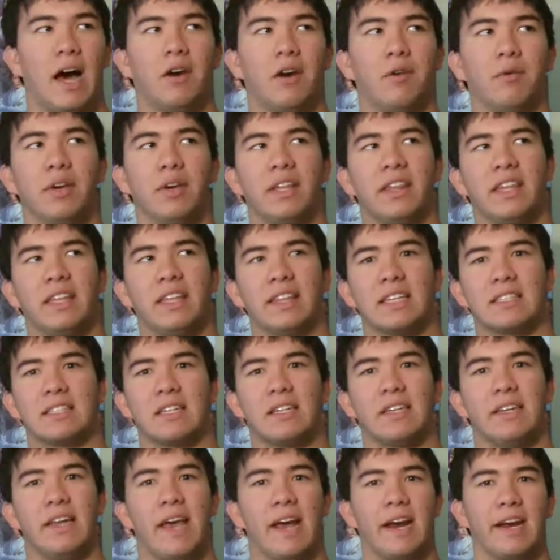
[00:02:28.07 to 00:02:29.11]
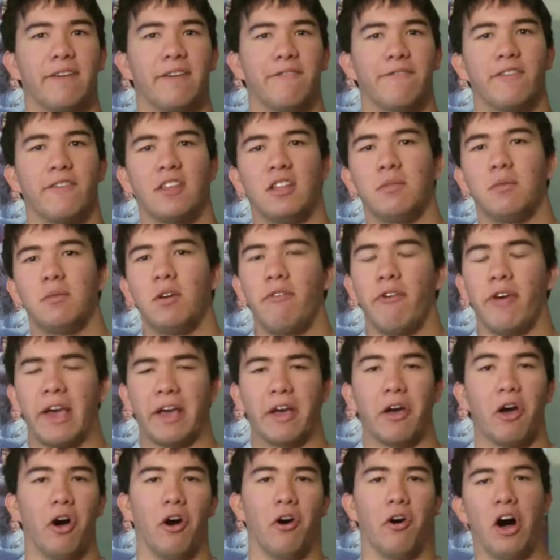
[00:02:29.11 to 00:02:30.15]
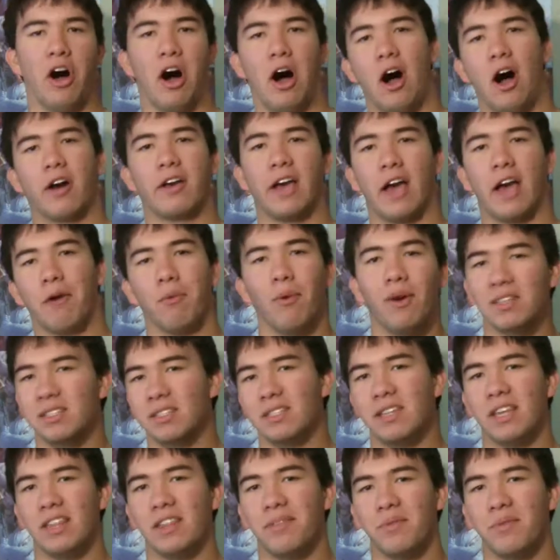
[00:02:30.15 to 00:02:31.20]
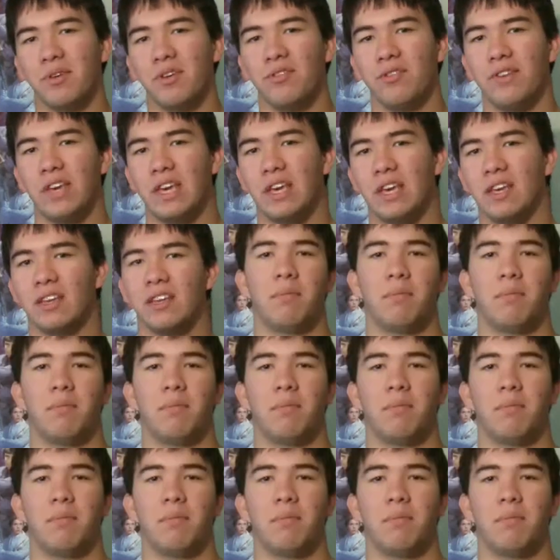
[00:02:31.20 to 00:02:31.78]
I don't really think that's a negative for the movie, like, oh, Hawkeye wasn't in the movie.